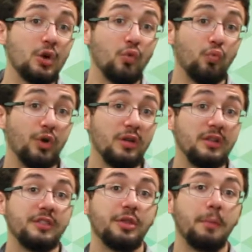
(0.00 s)
will
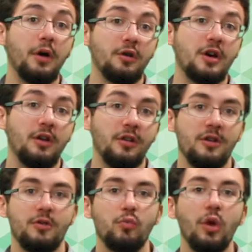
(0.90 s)

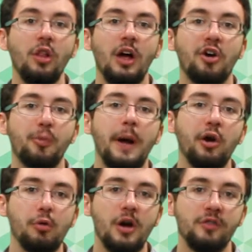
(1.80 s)
our
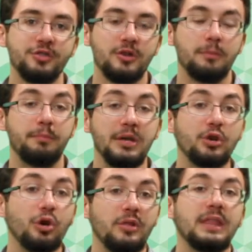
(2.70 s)
monoculture be a
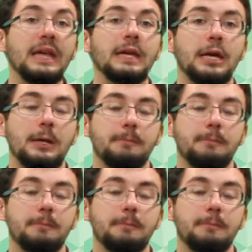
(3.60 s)
good thing?